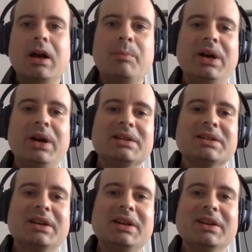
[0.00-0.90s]

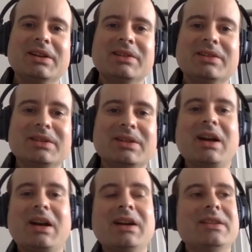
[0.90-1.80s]
But uh, you know,
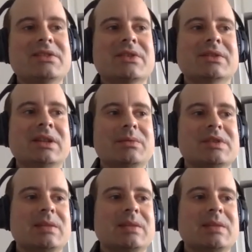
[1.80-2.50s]
I think certainly we'll